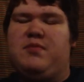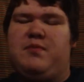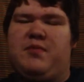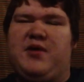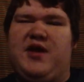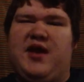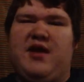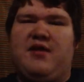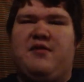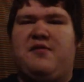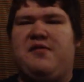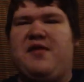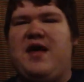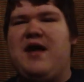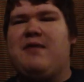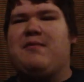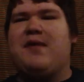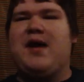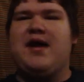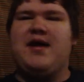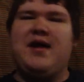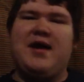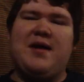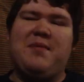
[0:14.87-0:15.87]
get into that
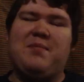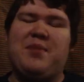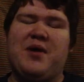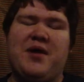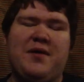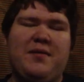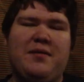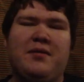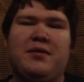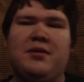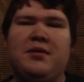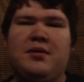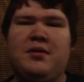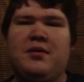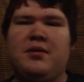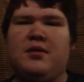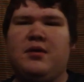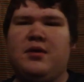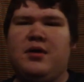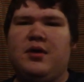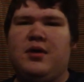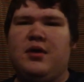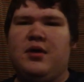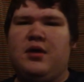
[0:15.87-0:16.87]
right now, but
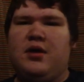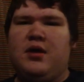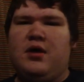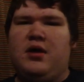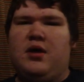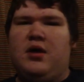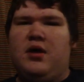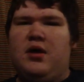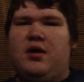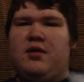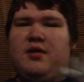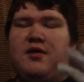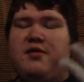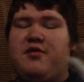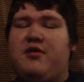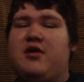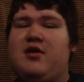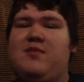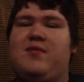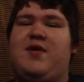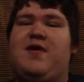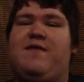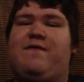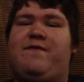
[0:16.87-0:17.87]
this is
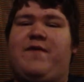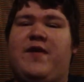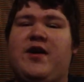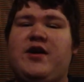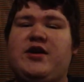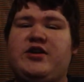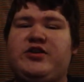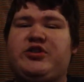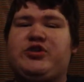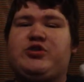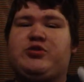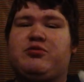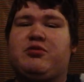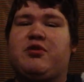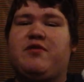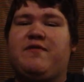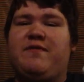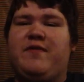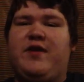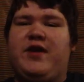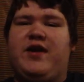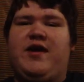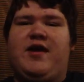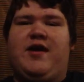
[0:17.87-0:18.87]
going to be a very short
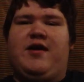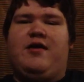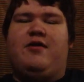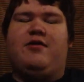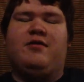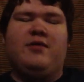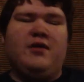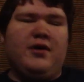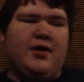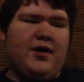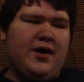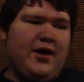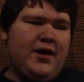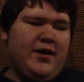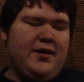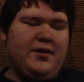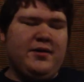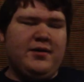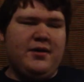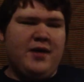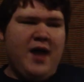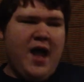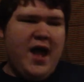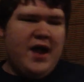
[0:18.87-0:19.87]
video, alright?
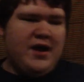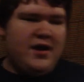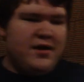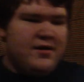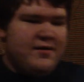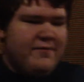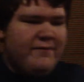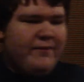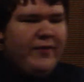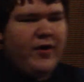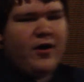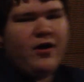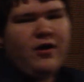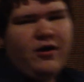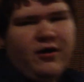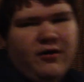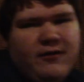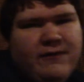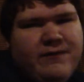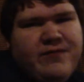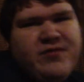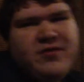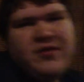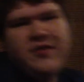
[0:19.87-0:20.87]
And it
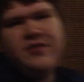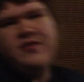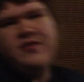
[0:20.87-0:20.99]
involves